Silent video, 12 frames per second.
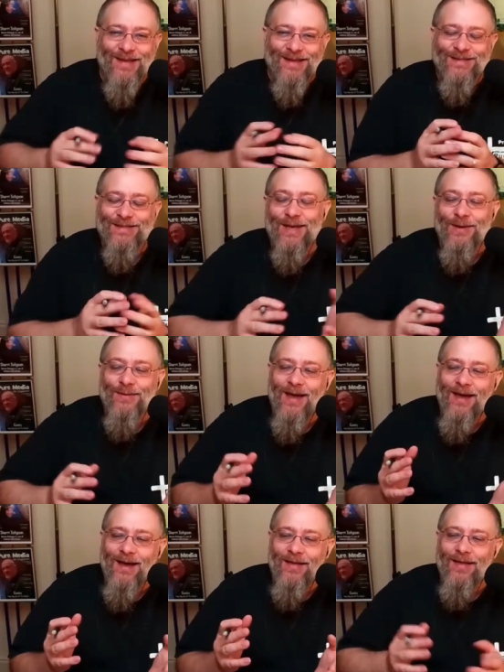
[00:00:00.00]
So
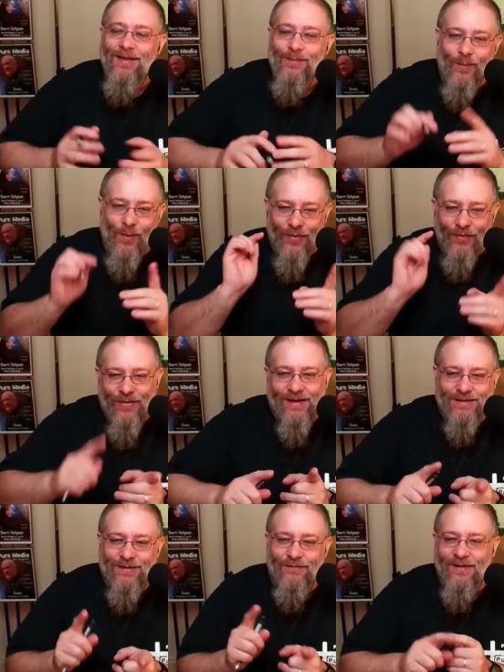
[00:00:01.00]
one thing
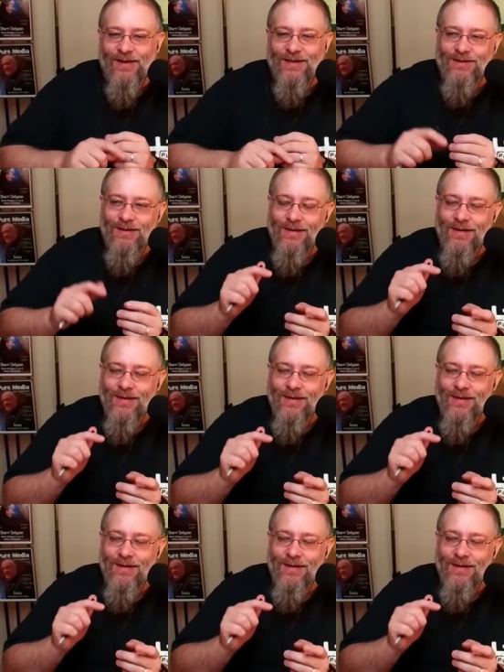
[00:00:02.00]
just to finish.